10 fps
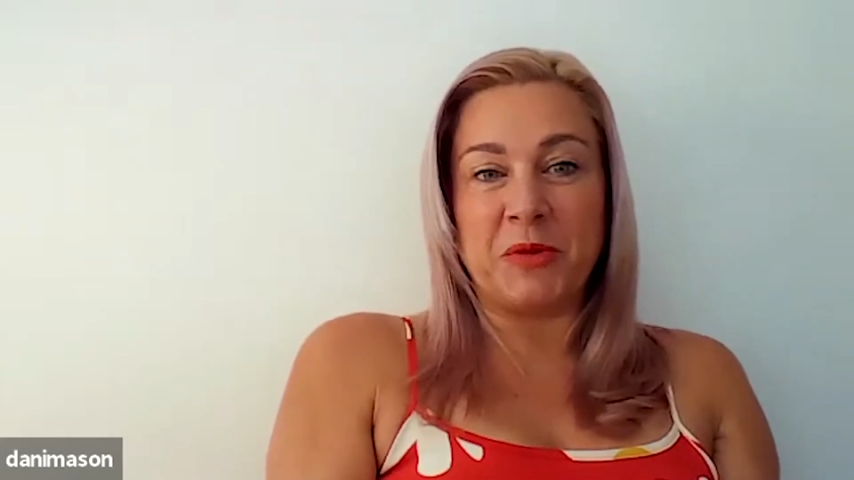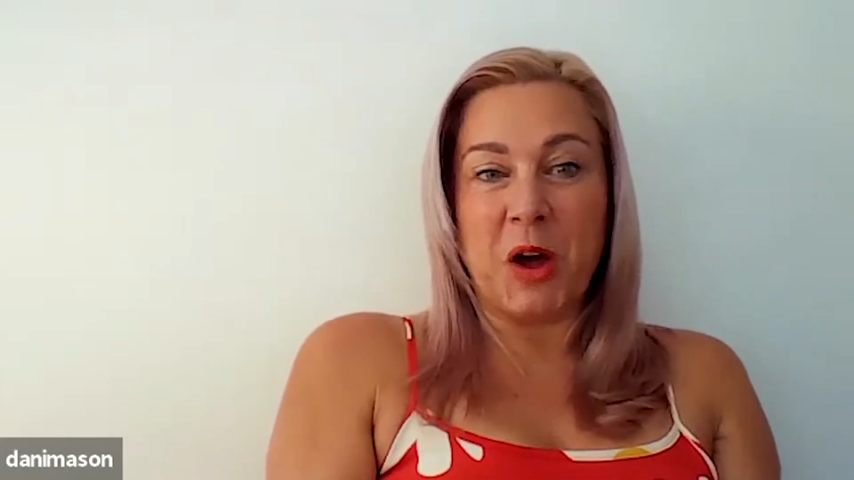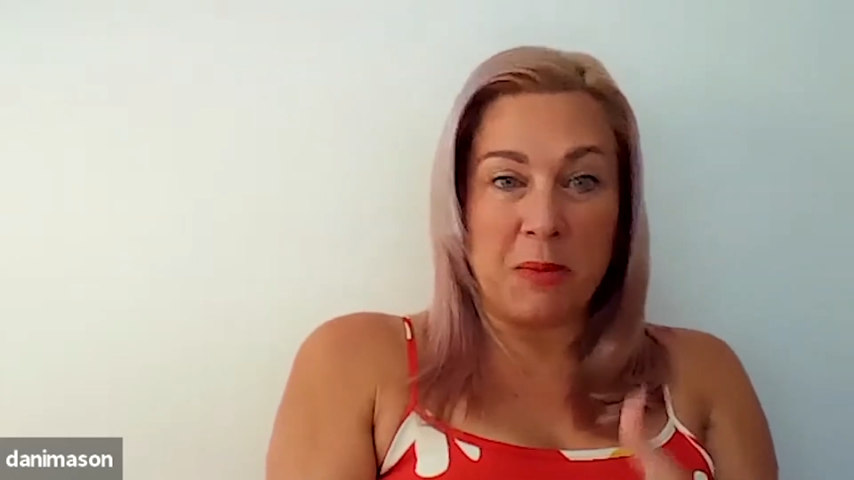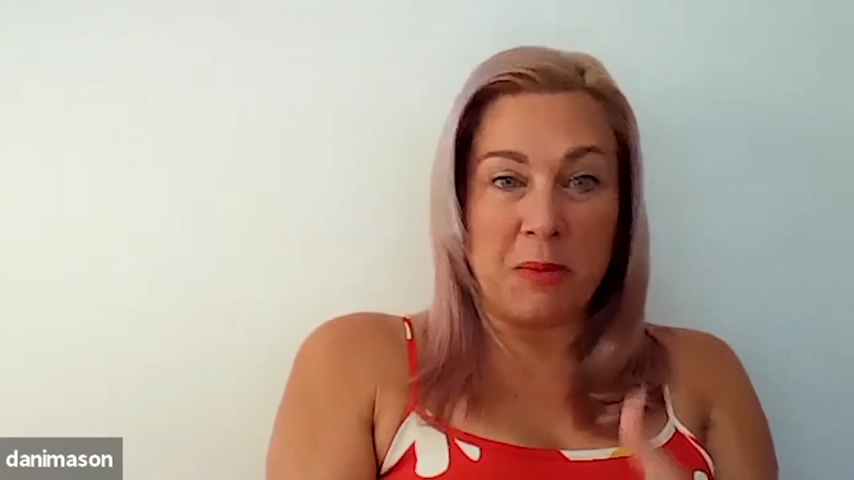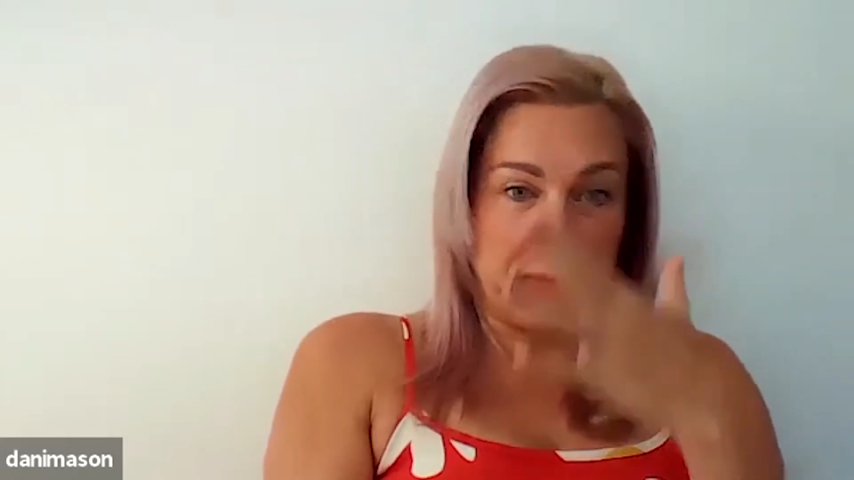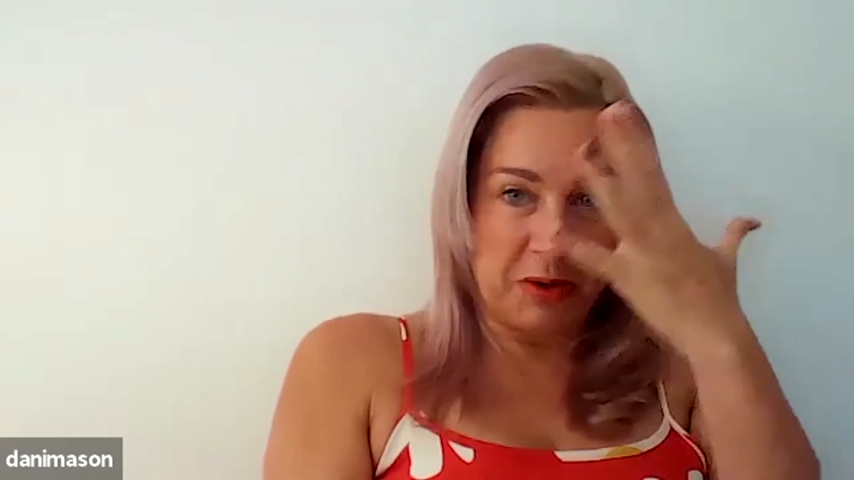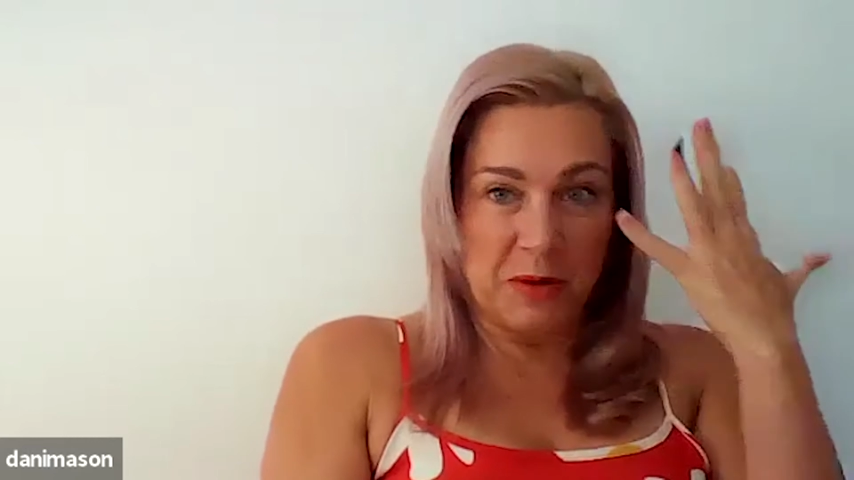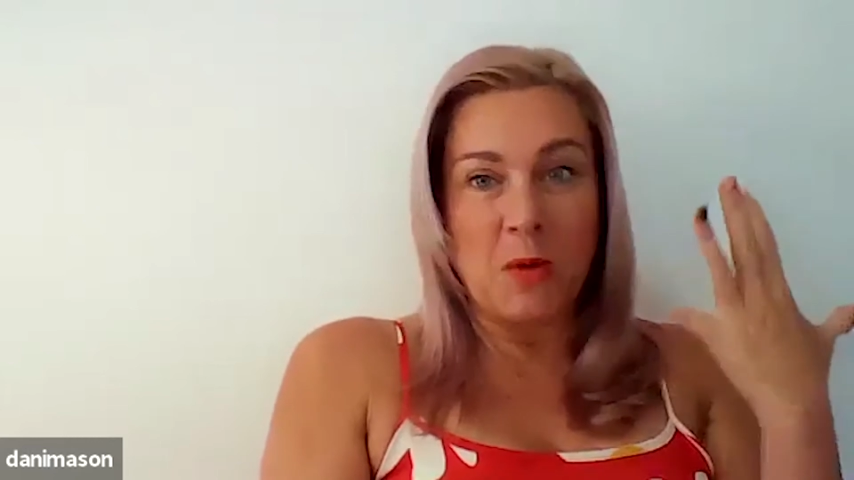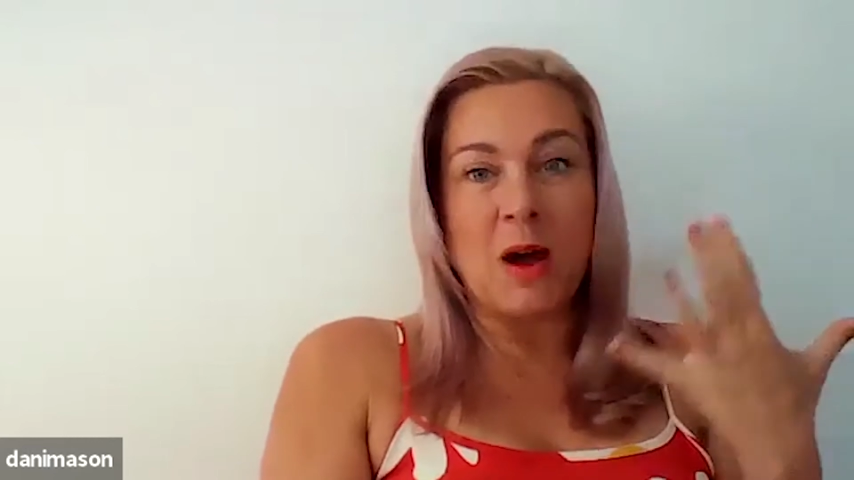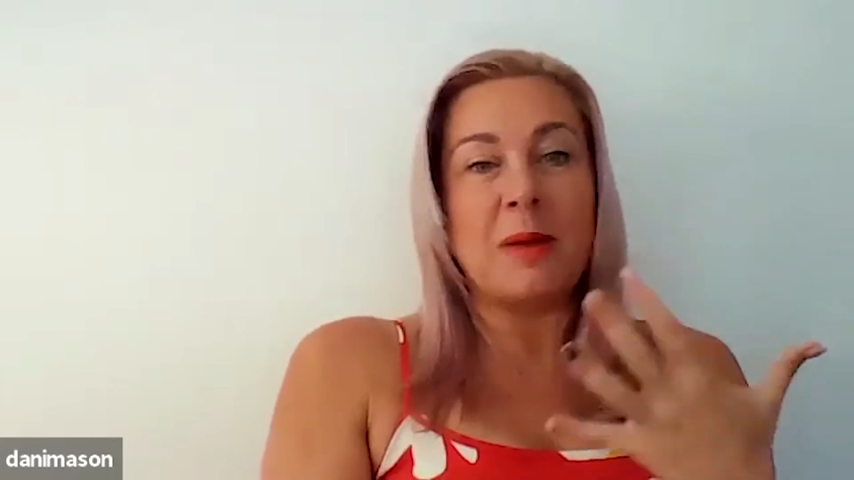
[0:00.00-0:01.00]
fibro
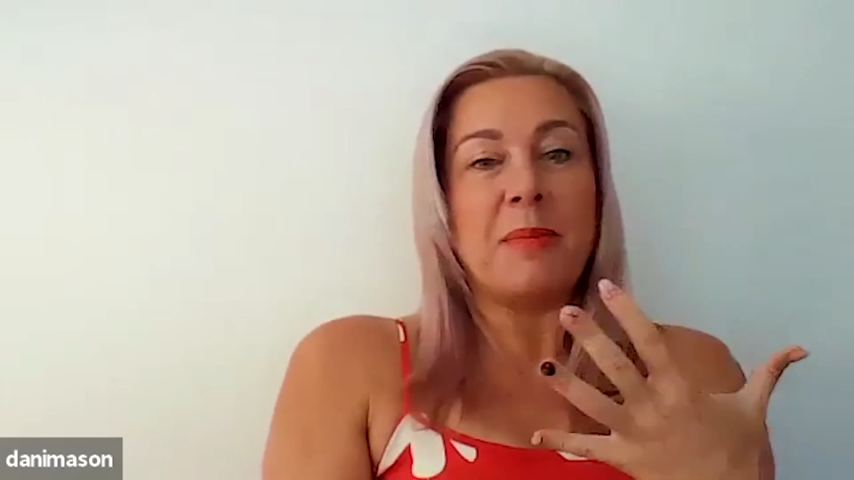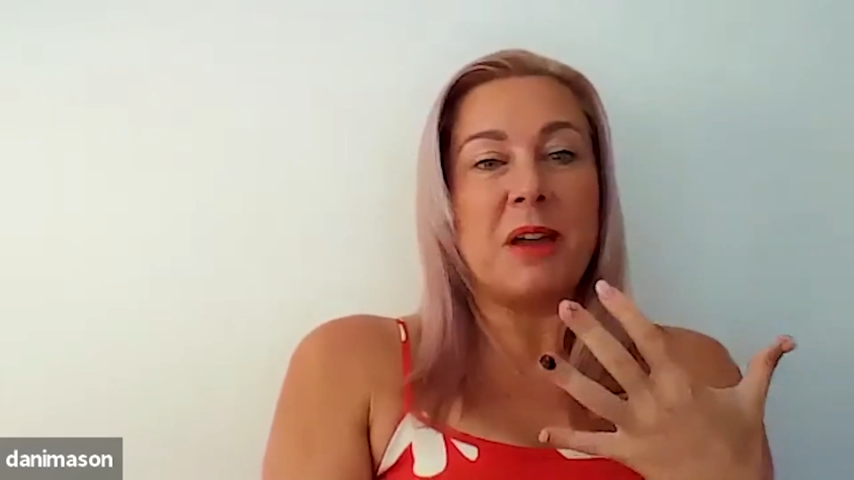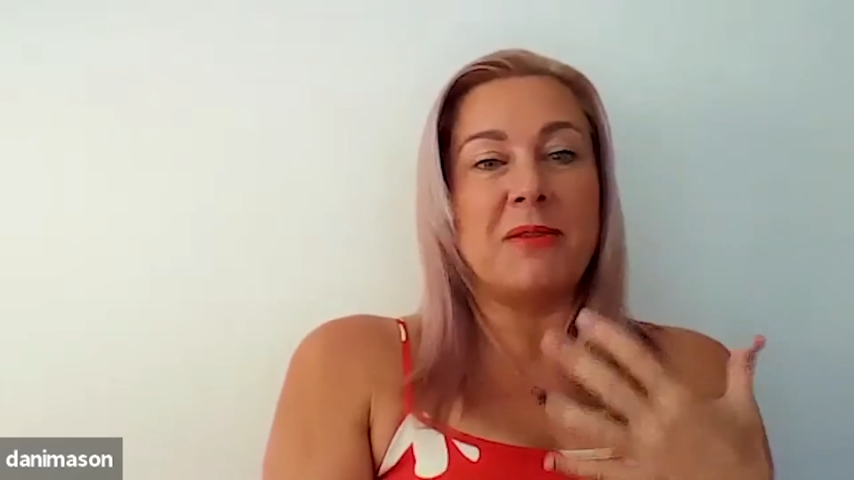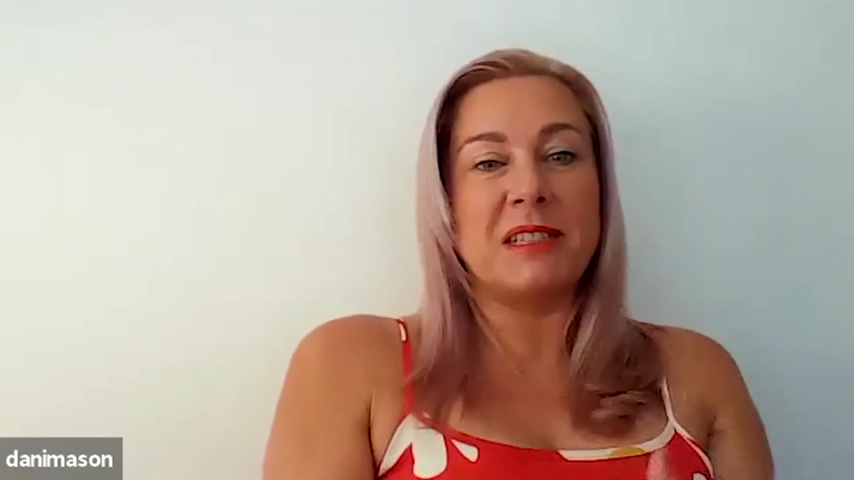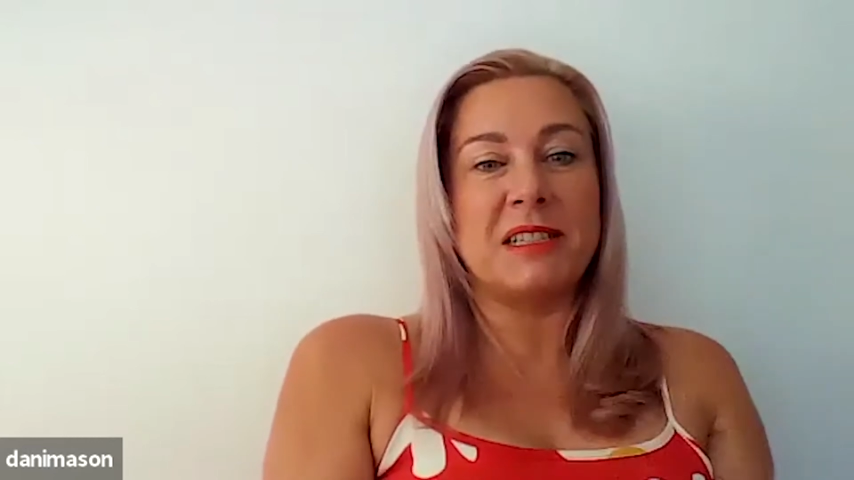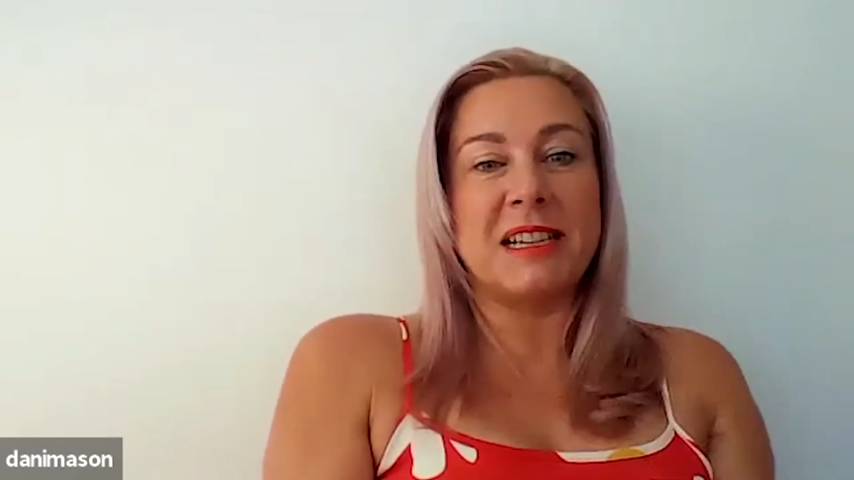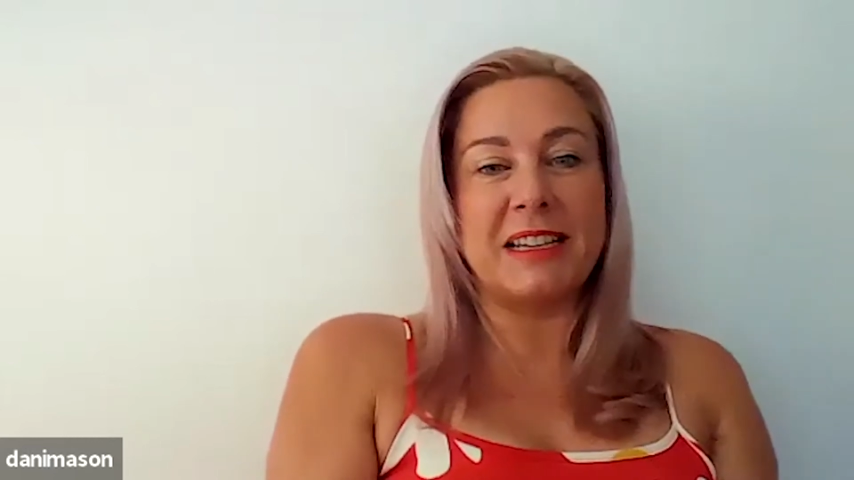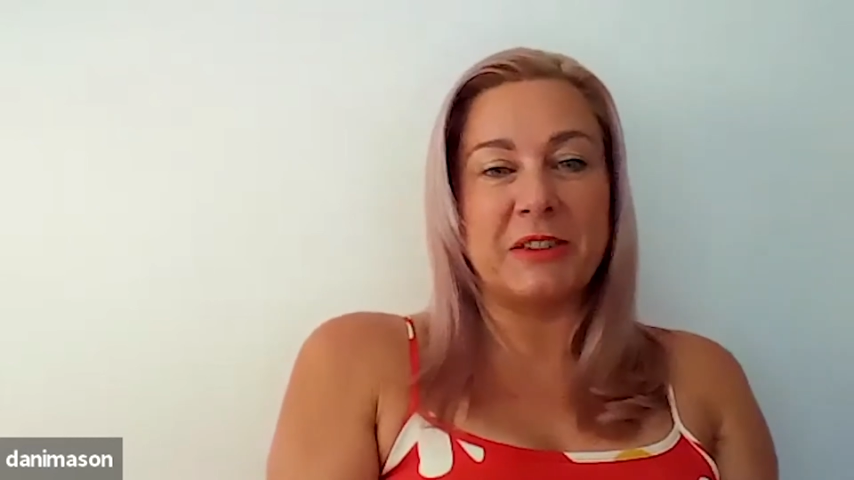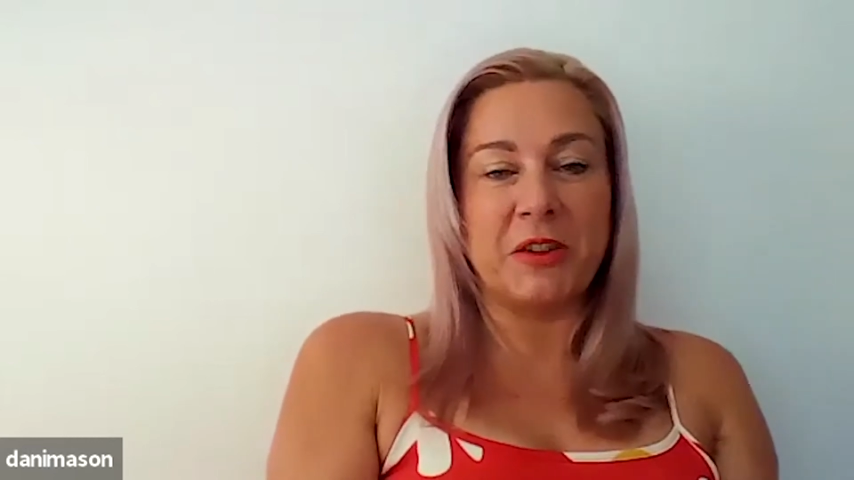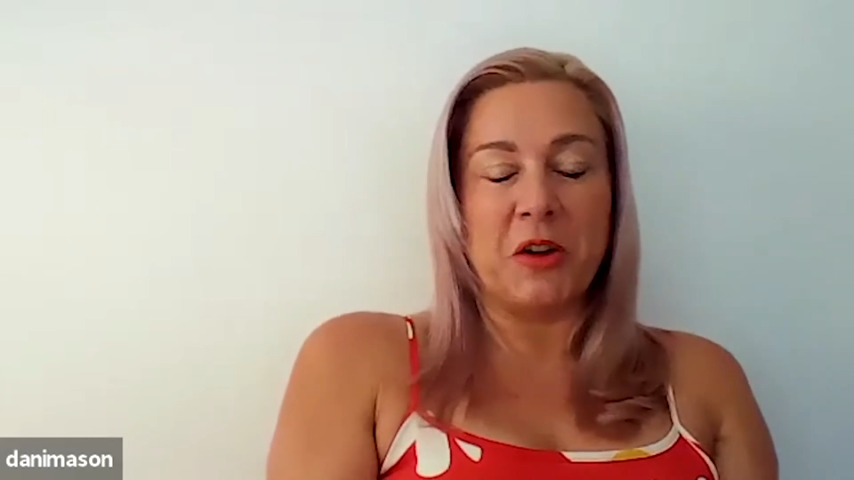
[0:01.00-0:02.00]
and white paper to
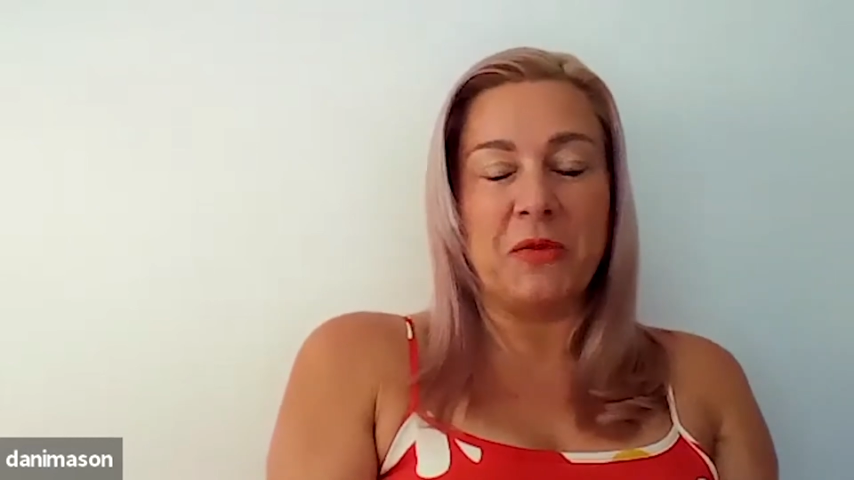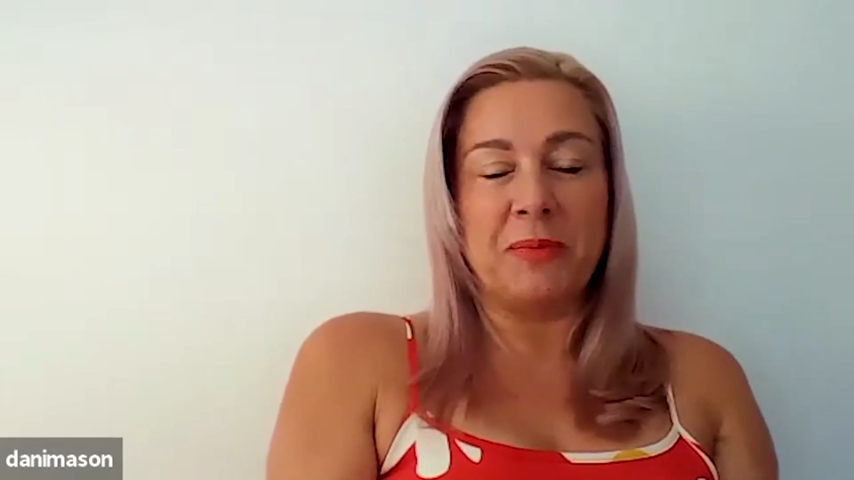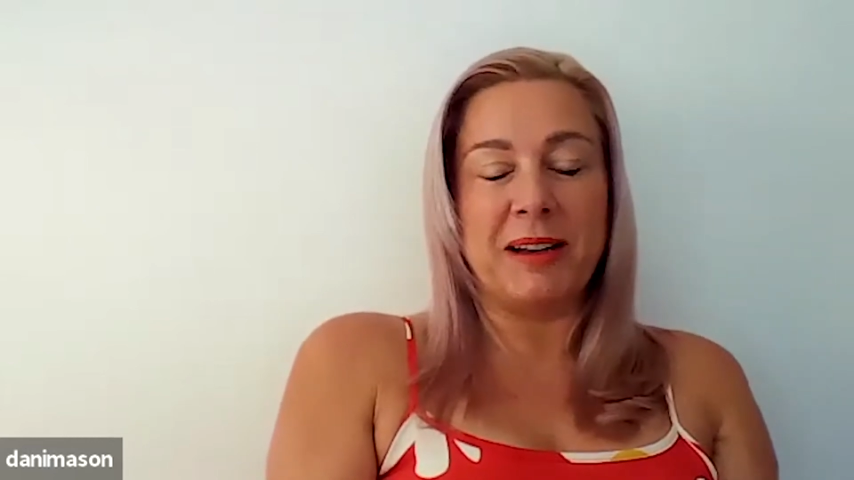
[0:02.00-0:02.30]
take it off,